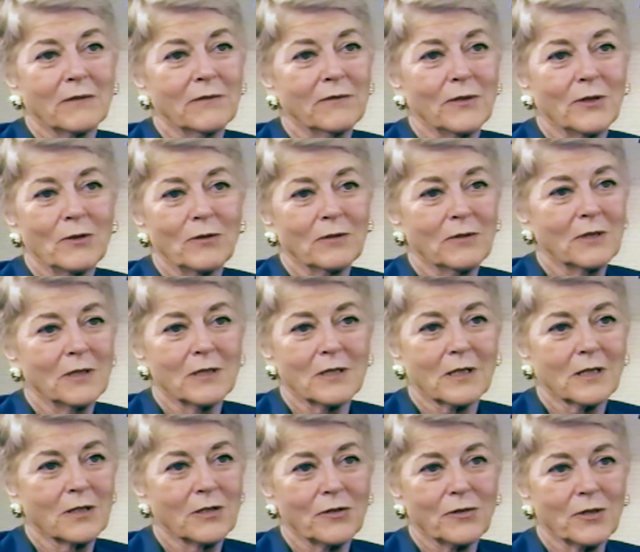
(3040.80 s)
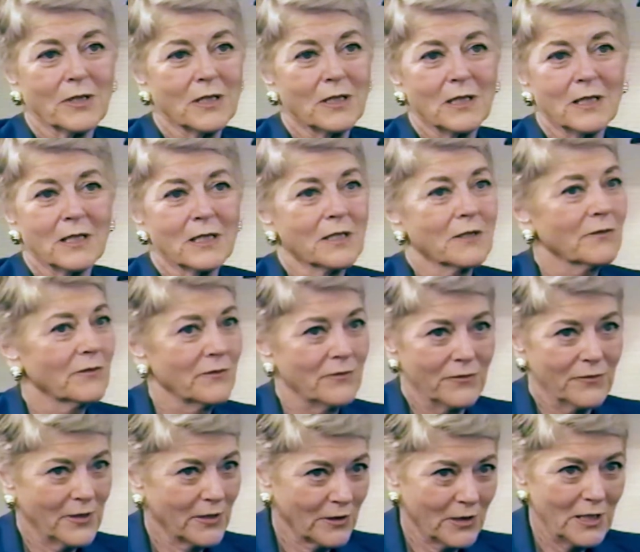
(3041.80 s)
vote in this country is a
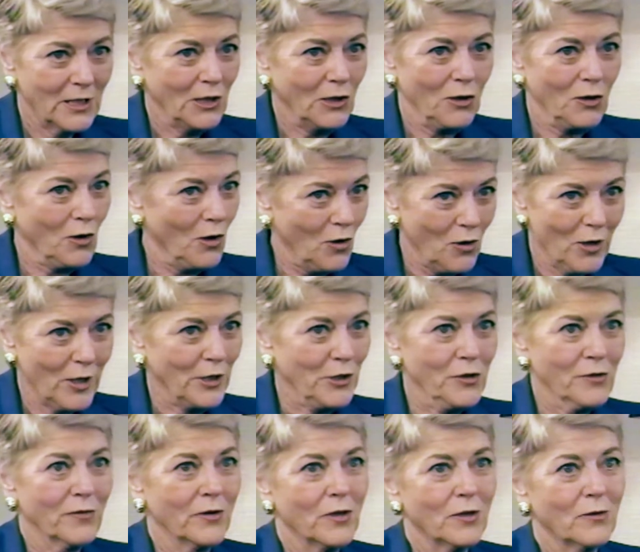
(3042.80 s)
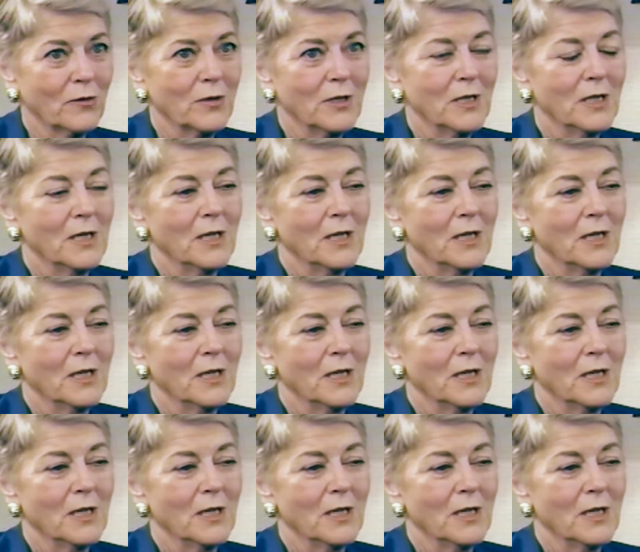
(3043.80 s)
very large vote,